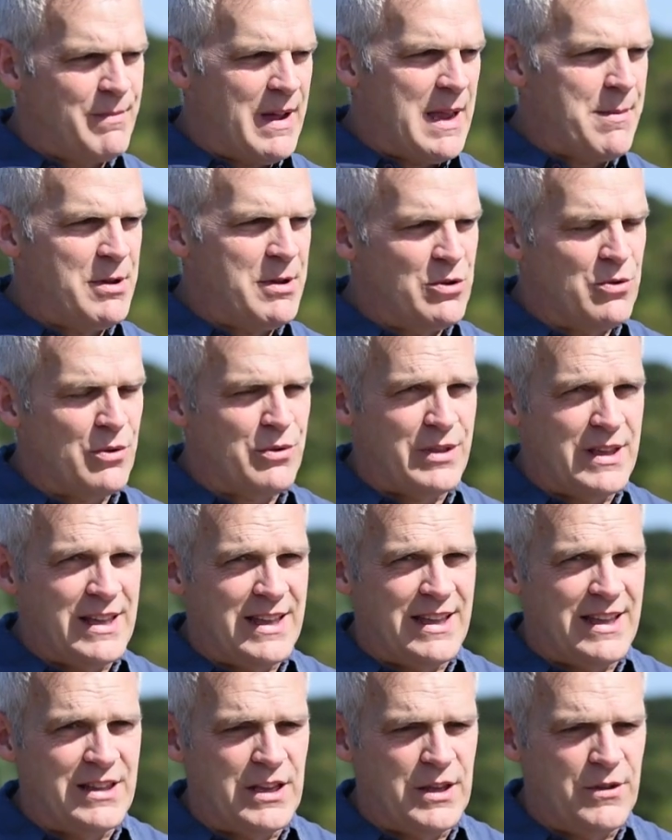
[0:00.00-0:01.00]
maybe not
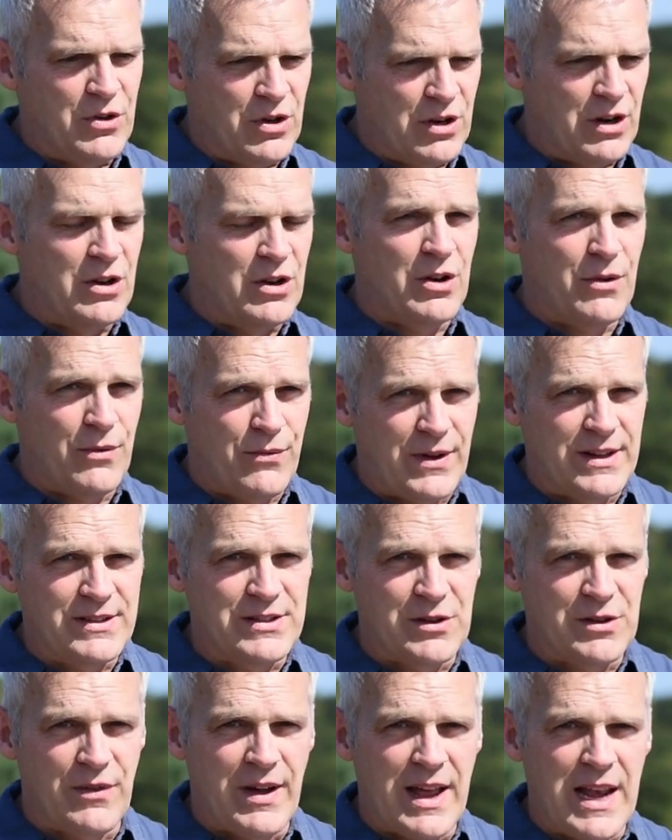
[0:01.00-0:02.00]
thinking that you've got a lot of
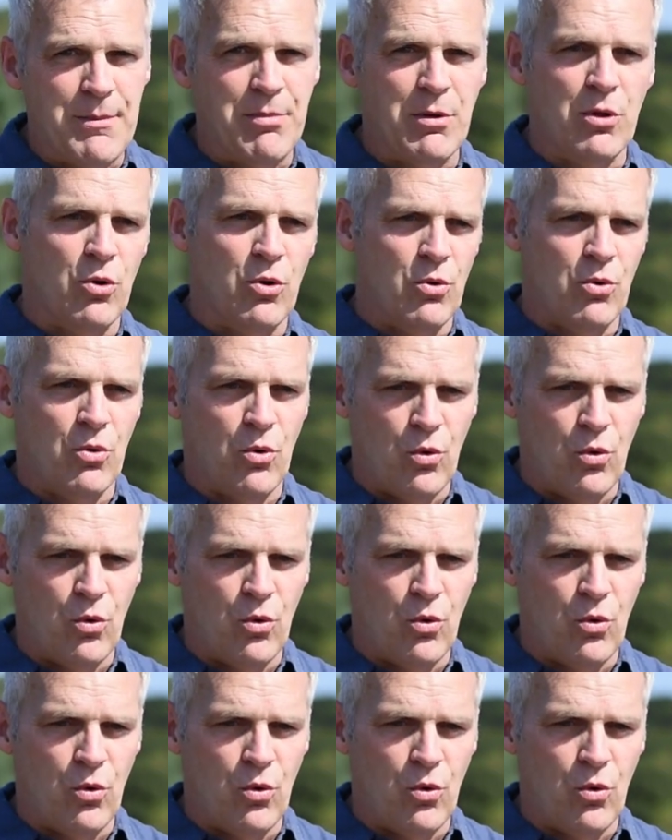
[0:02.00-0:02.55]
funds available